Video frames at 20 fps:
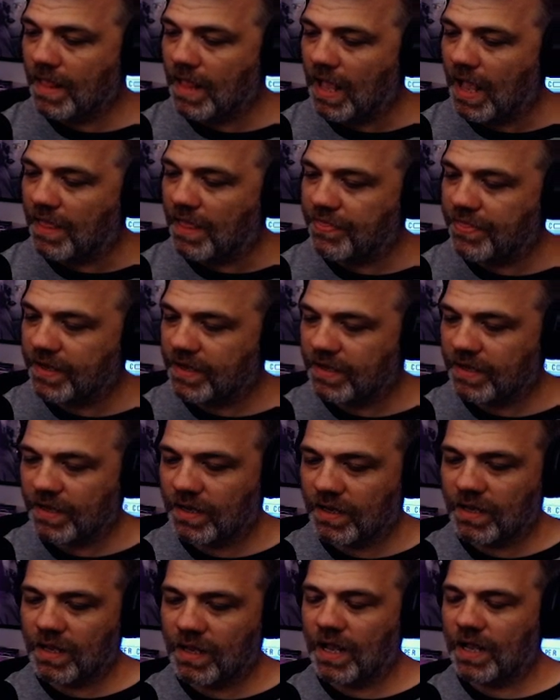I think
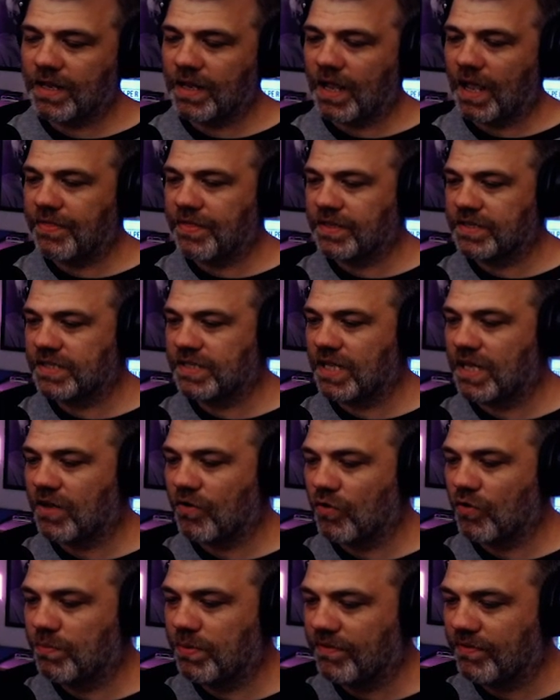I just think it
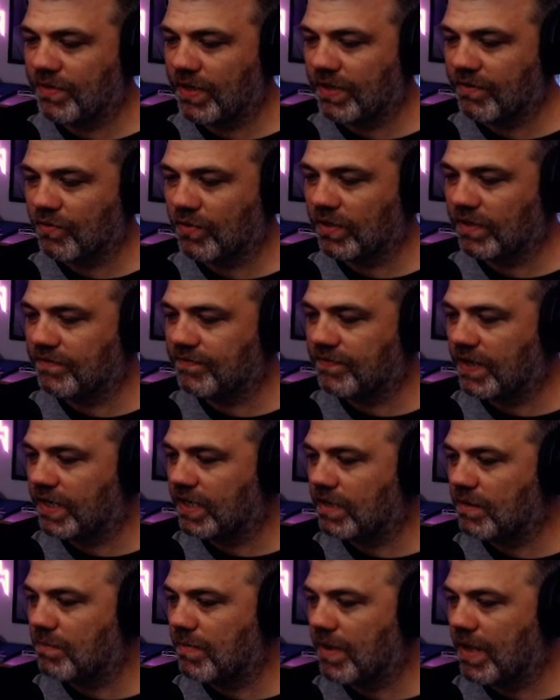would be like really funny
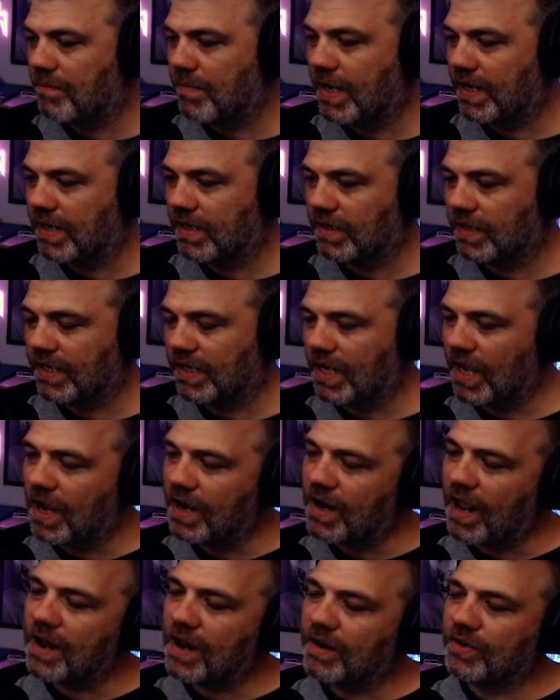to make it like I
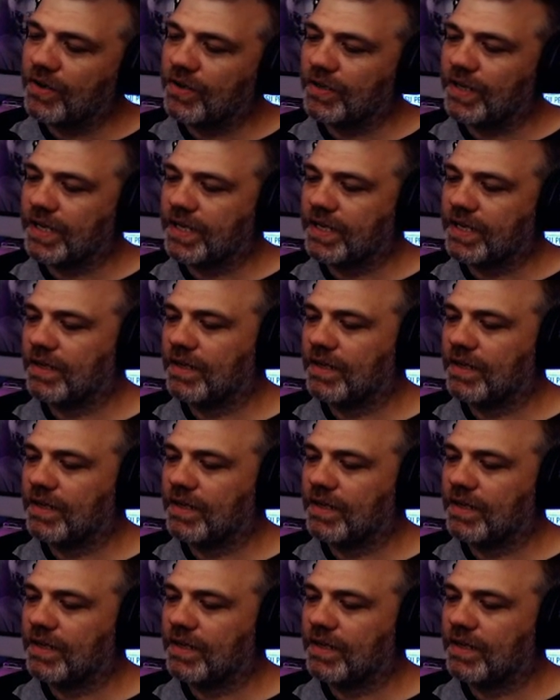don't know, like